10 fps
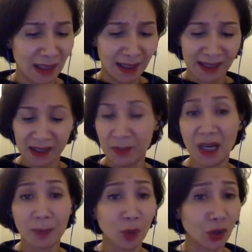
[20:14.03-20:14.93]
It doesn't mean
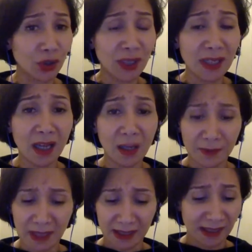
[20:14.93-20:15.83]
I'm not good enough.
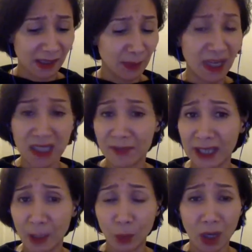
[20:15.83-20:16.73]
It doesn't mean I'll never
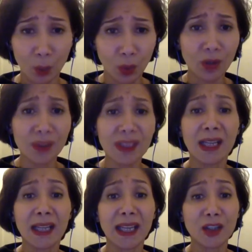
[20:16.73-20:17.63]
get what I want.
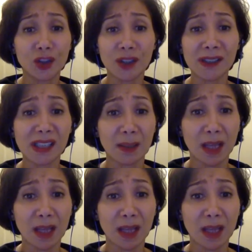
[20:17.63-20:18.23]
It just